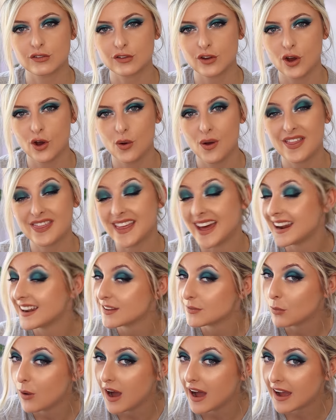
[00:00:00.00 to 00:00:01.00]
So that
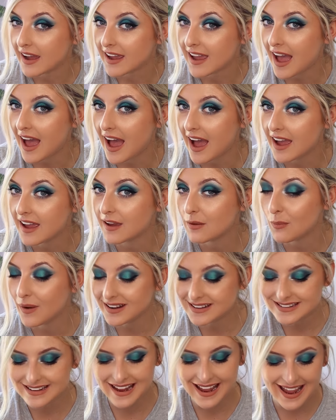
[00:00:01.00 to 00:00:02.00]
is why I
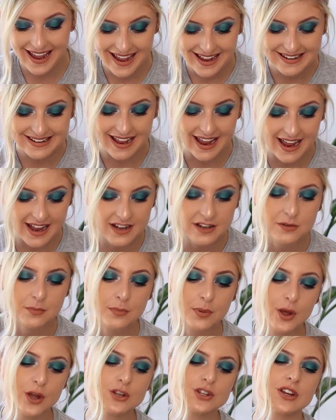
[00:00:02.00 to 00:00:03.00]
went ahead
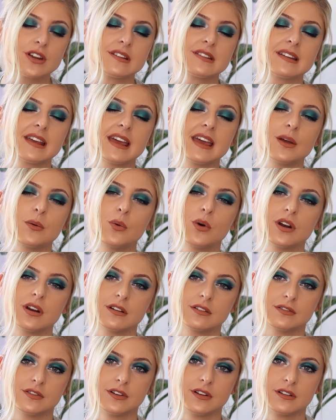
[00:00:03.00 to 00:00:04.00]
and purchased a
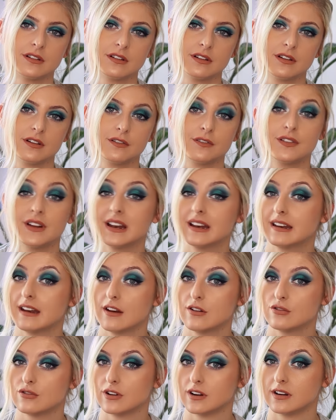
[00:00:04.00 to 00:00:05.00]
wonderful
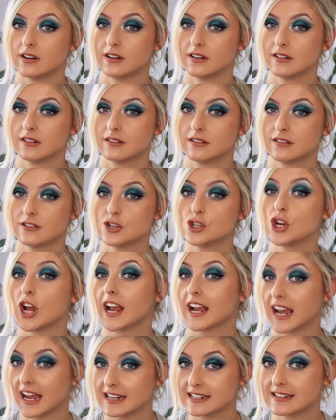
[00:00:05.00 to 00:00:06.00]
philodendron
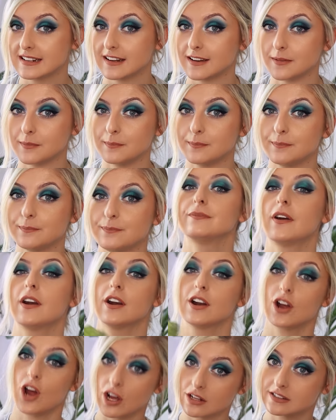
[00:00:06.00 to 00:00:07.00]
Giganteum
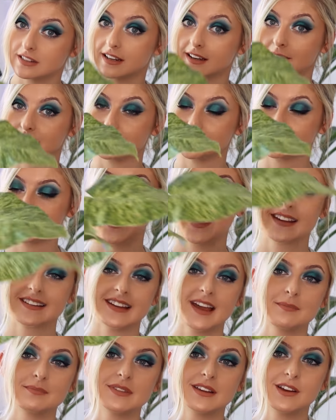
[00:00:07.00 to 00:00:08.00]
variegata.
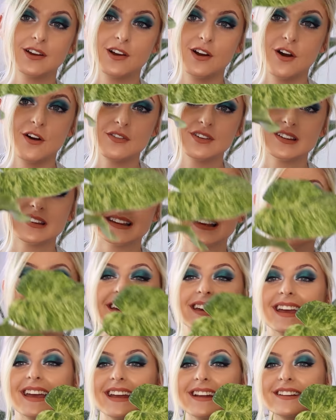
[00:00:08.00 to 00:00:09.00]
Except,
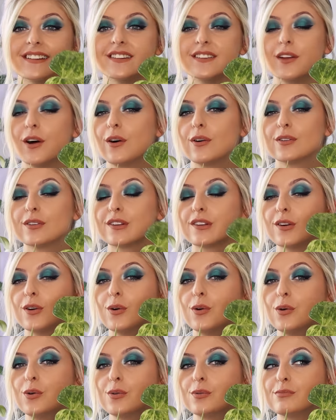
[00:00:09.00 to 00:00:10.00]
obviously, it's not
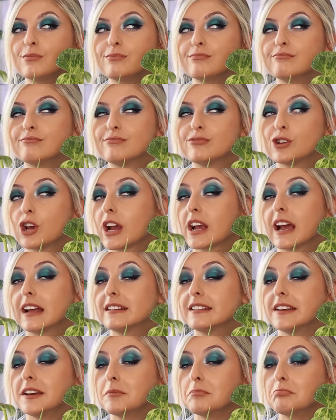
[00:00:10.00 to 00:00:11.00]
so
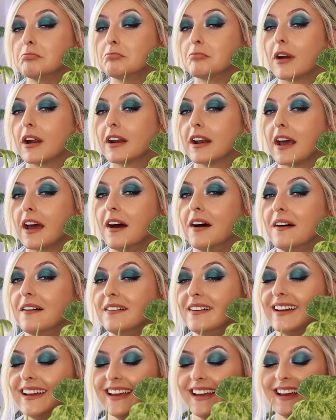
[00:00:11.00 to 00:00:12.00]
Giganteum right
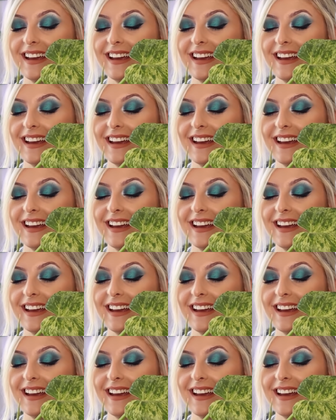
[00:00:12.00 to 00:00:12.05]
now.